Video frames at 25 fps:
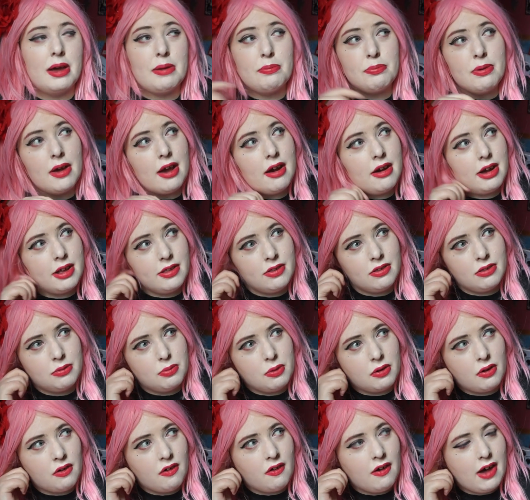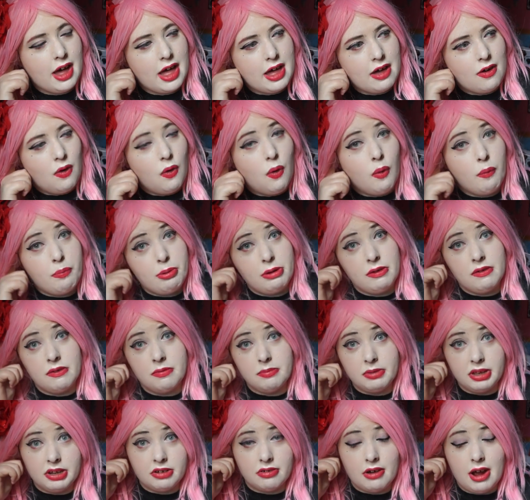my parents were quite open
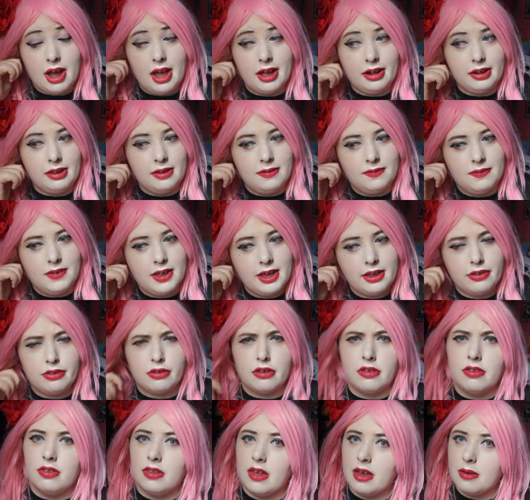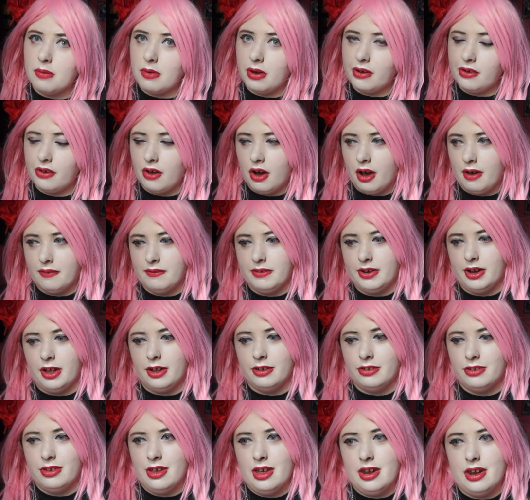with me trying new things because they were goth and
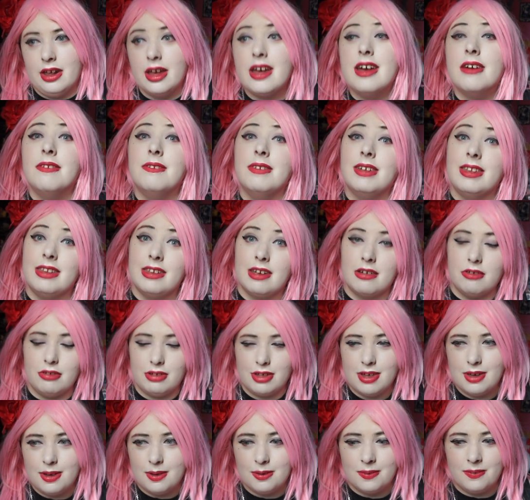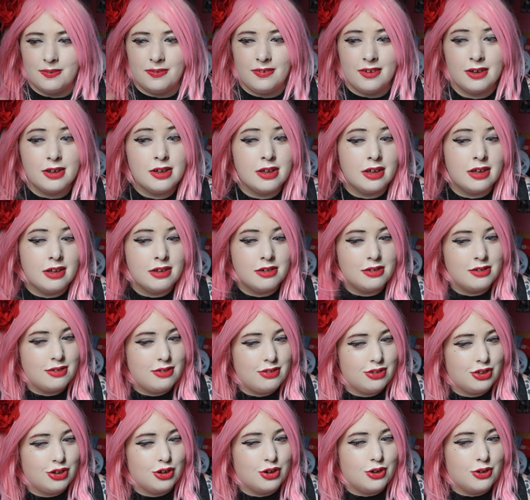alternative in their youth.
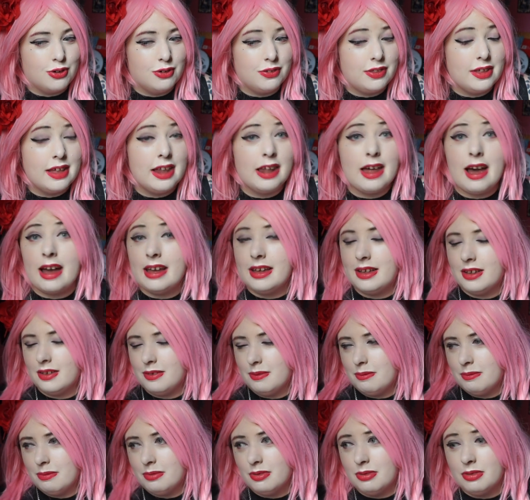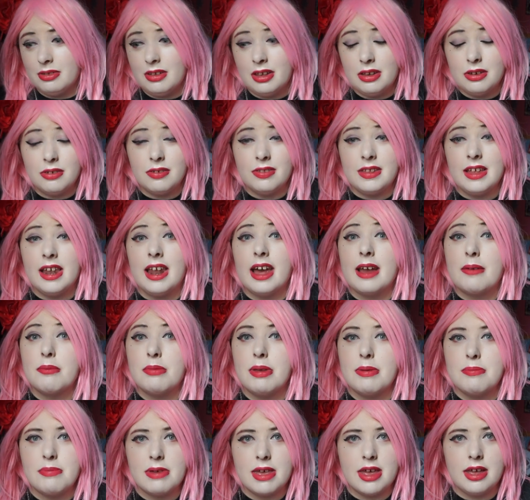So they like you know, they like
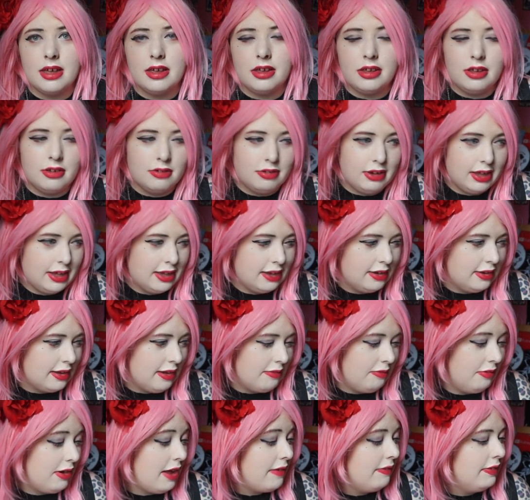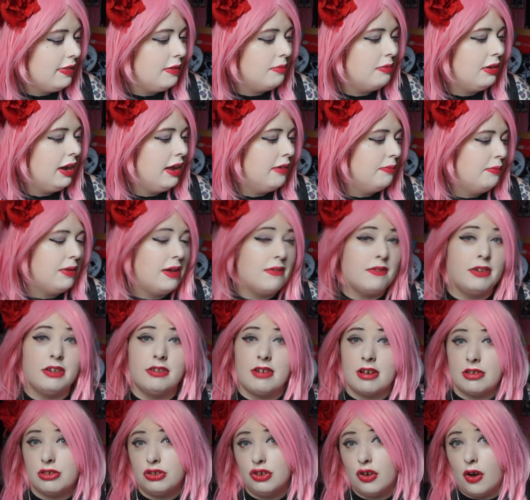me being unique and different. I think they would love me if I
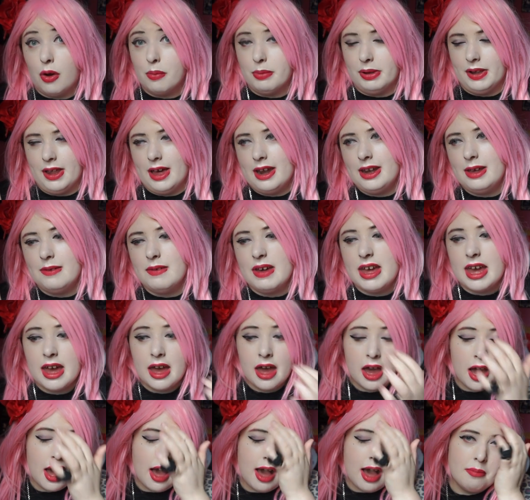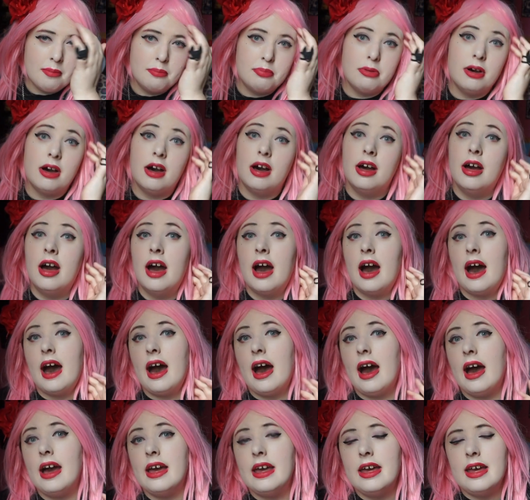dressed normal anyway, but
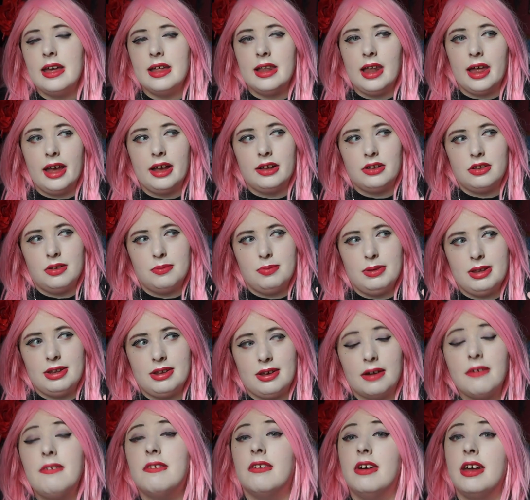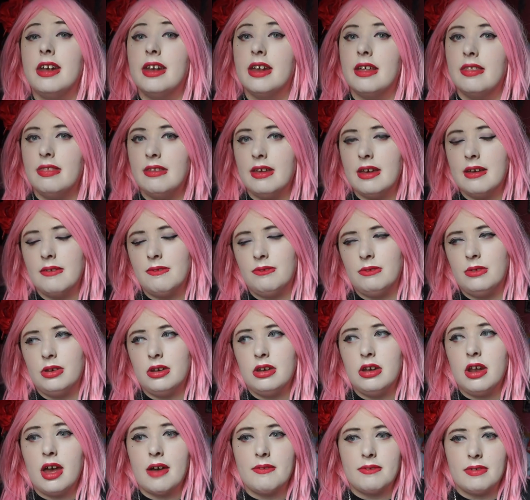I like to be different and they've
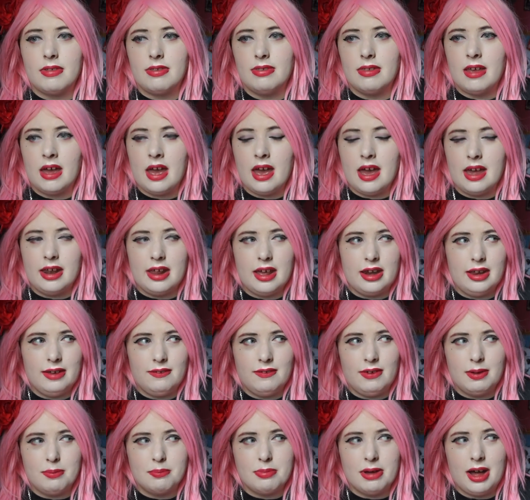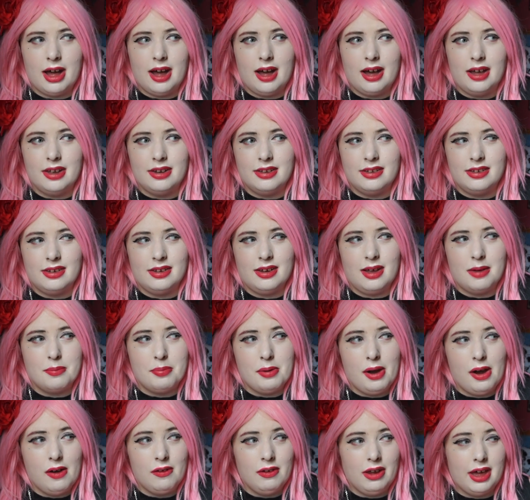never said anything bad
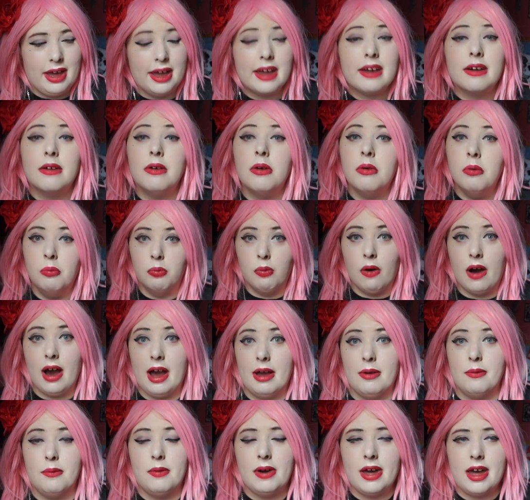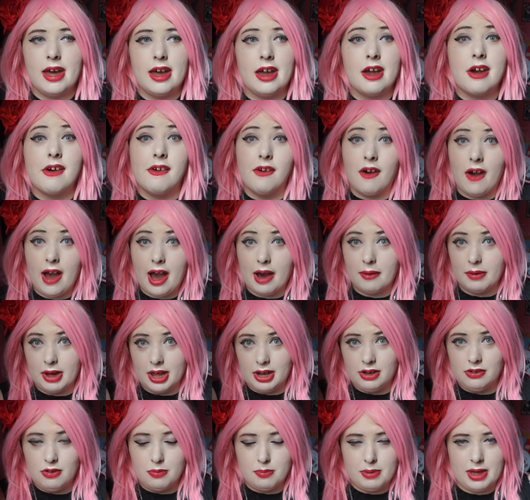about like what I wear or how
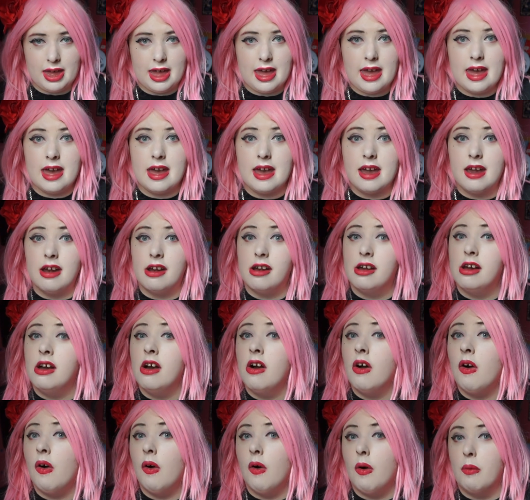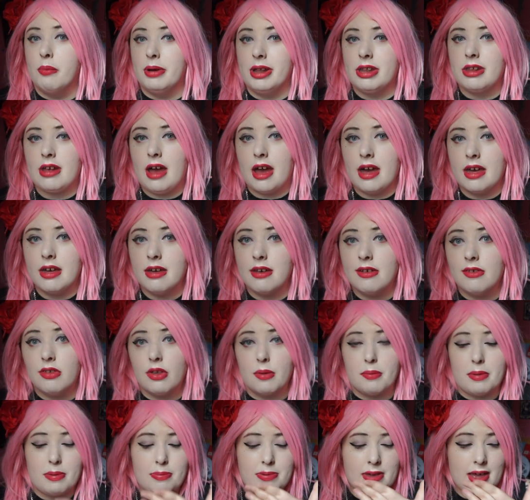I do my hair or my
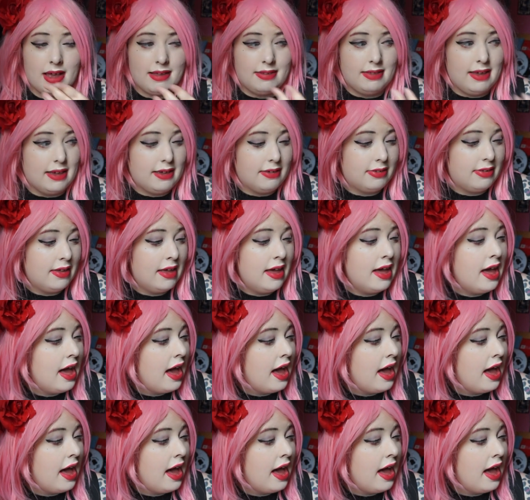tattoos or my piercings.